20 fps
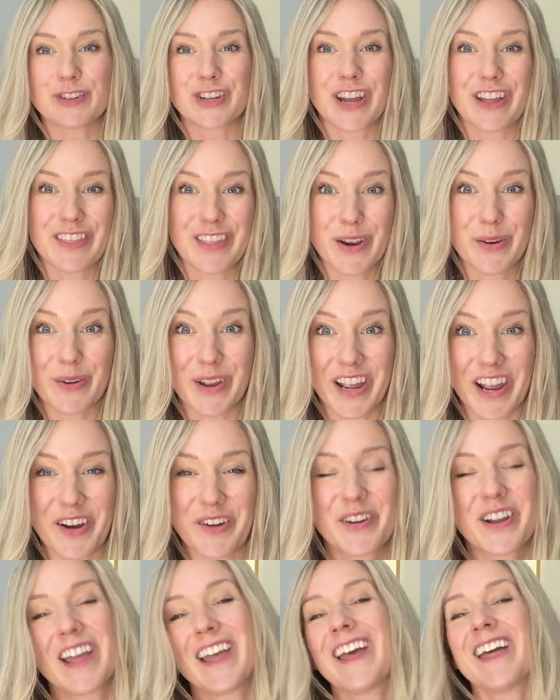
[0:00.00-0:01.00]
there we go,
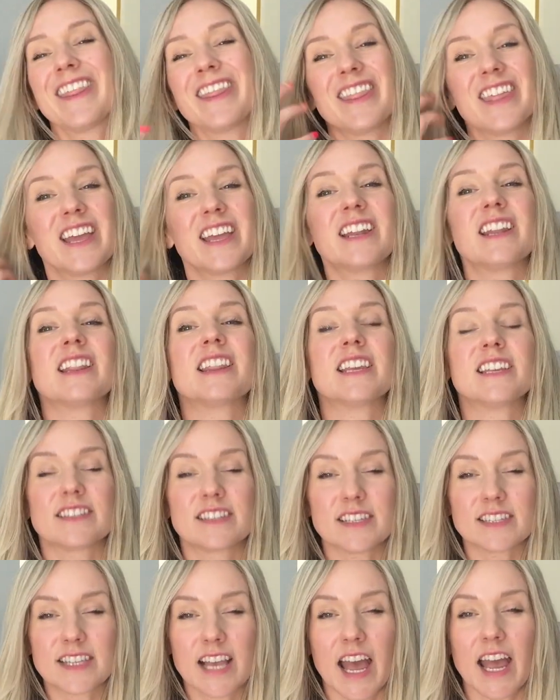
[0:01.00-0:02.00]
then this
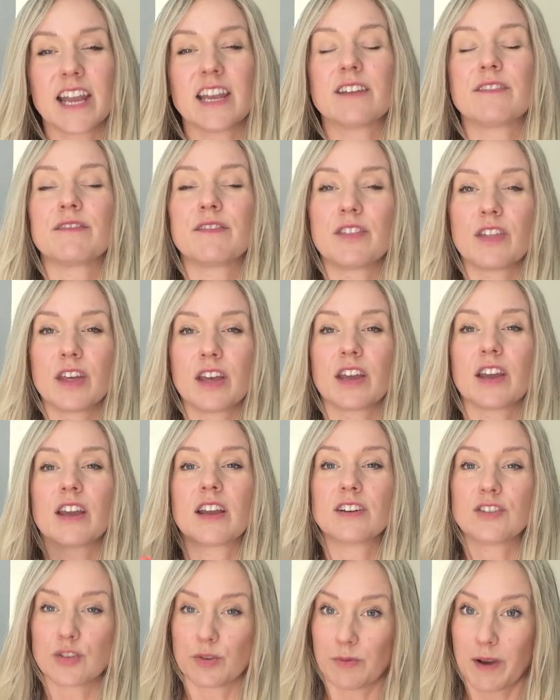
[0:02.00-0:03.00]
is kind of the
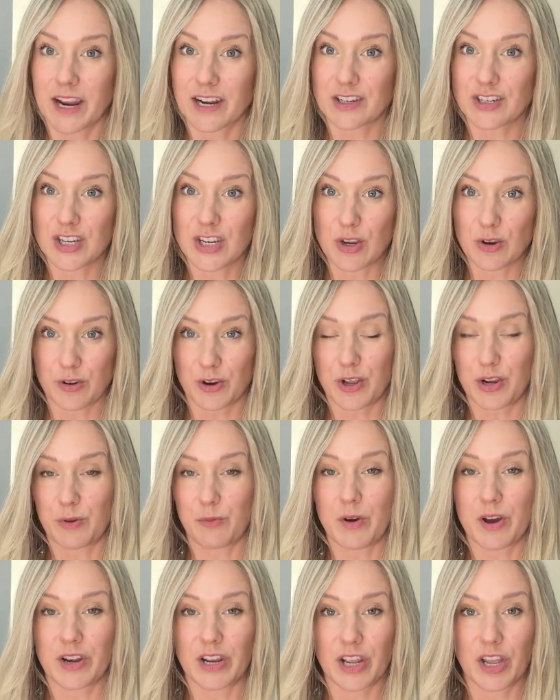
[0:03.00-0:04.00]
direction you're gonna
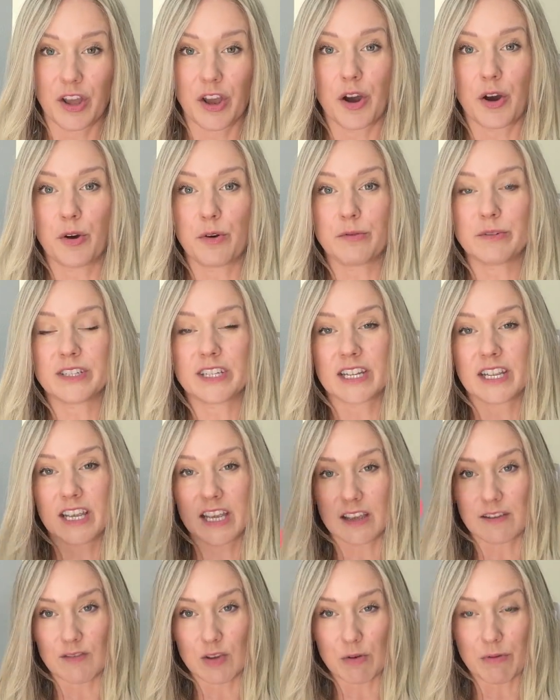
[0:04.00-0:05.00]
wanna go to
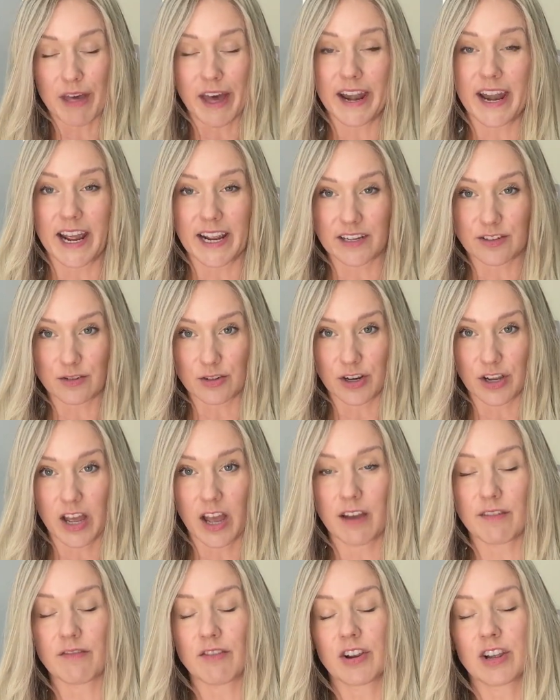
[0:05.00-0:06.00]
give you that extra
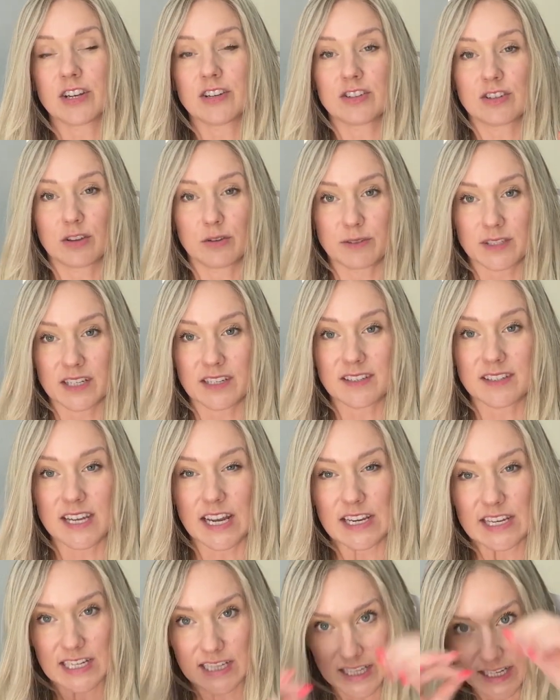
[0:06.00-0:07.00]
coverage. Those
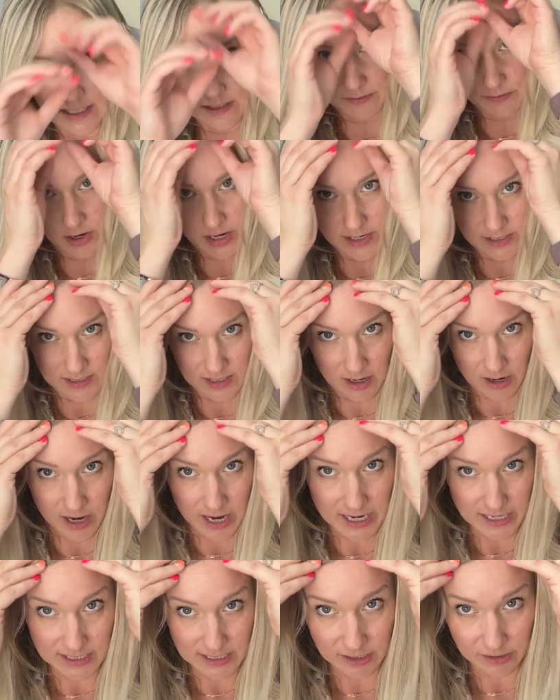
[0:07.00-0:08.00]
extended lace fronts are
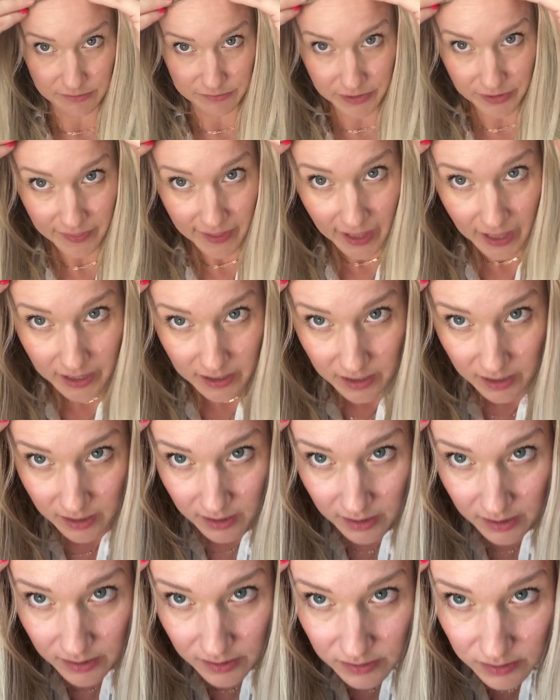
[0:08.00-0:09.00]
ideal for that.
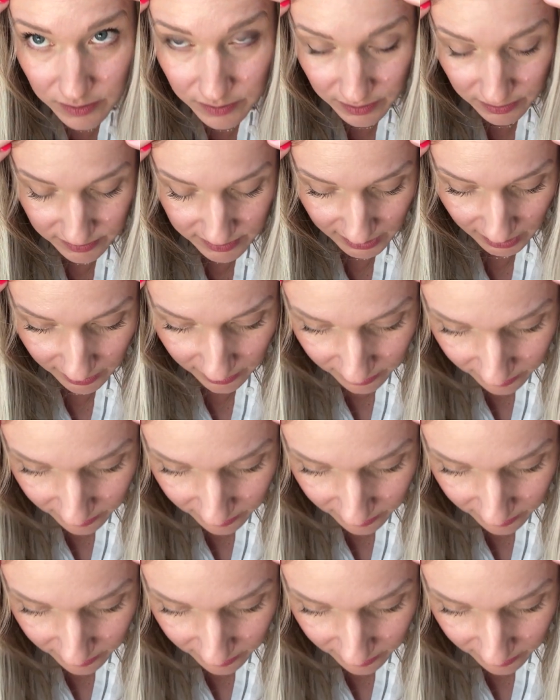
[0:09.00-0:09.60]
So there's that